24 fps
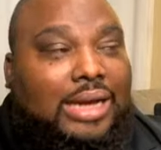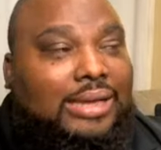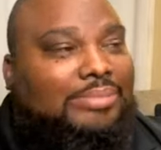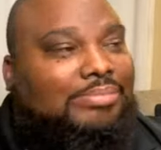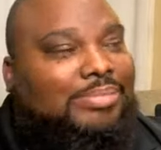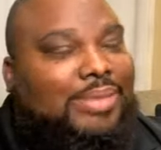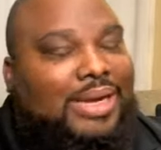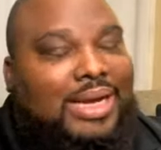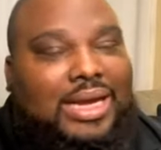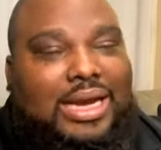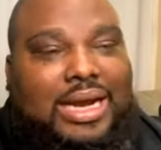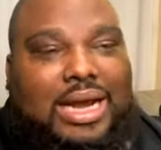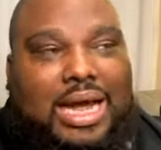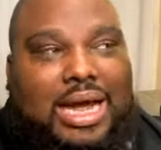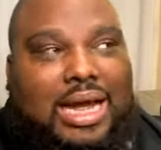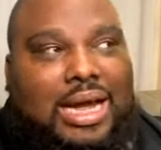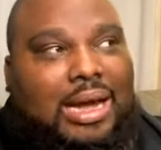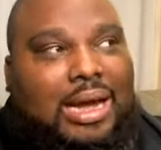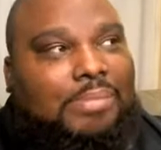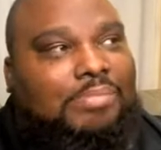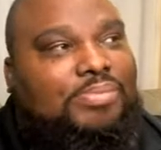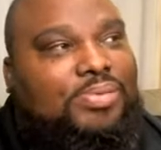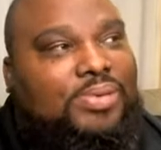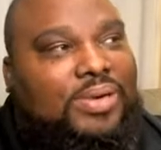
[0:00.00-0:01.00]
Man,
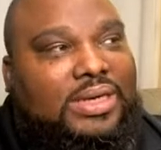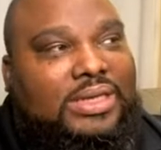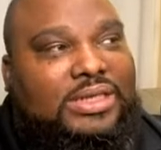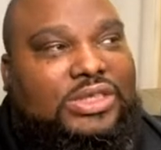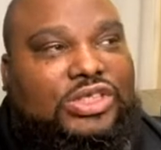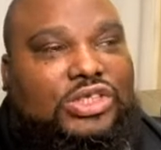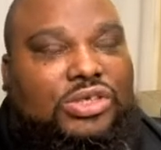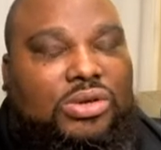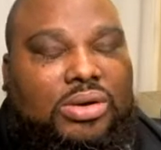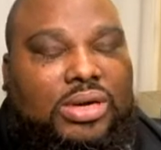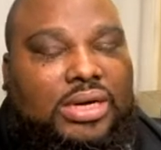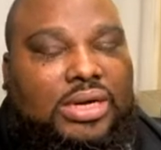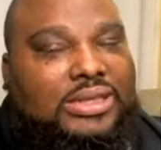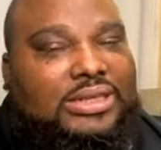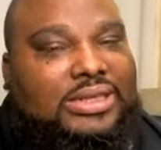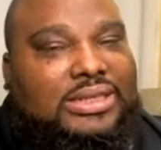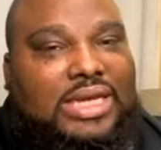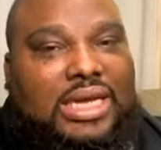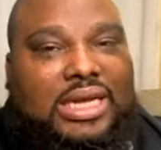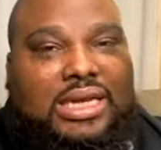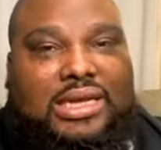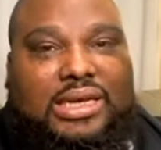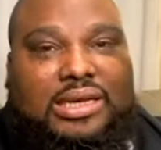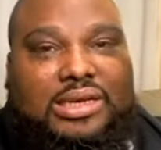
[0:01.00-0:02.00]
I'm pretty sure they
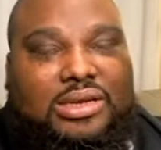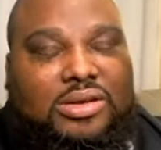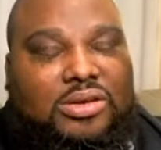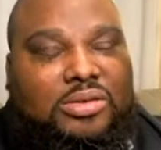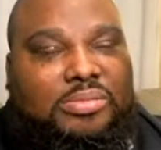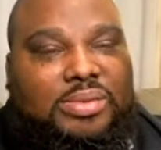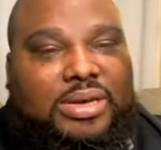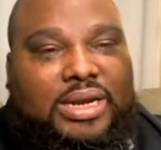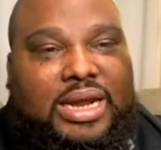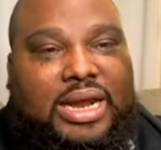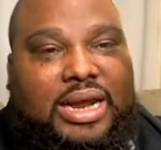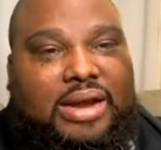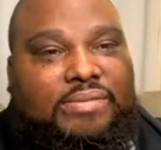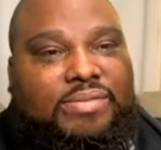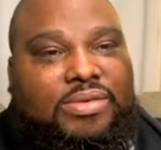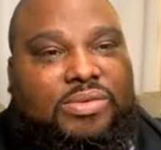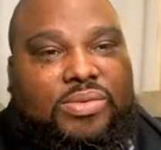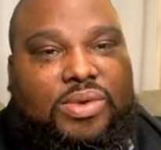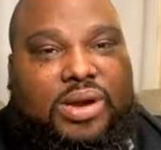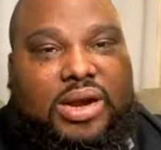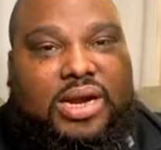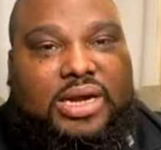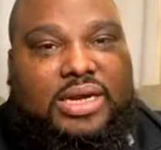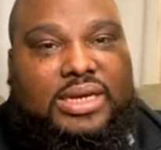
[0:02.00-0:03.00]
sell it a little bit of
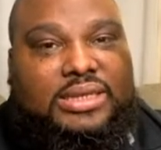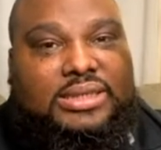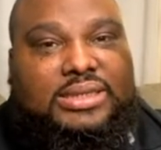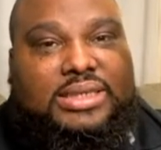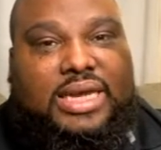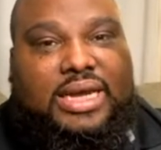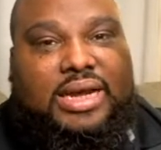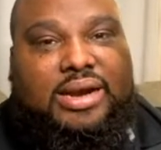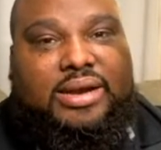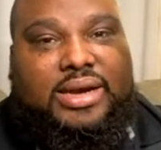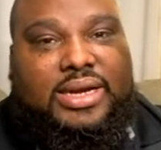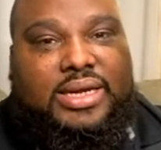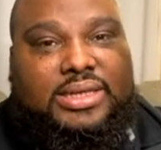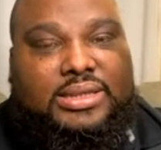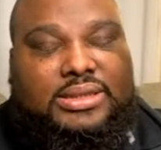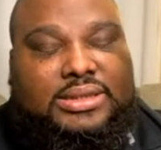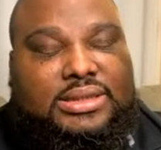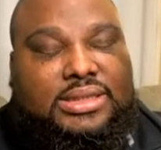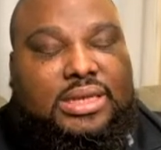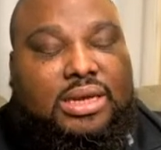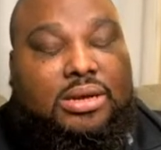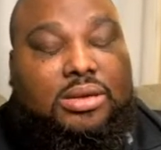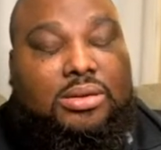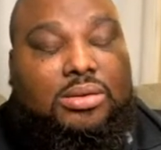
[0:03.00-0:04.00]
everywhere in this area.
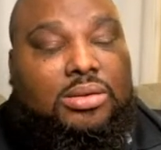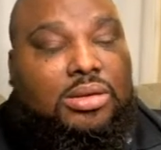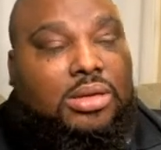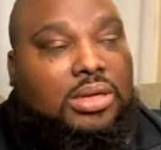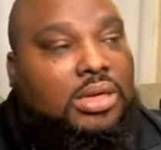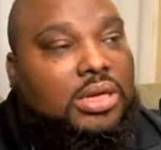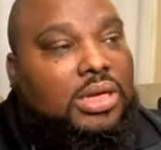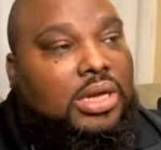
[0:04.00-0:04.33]
So,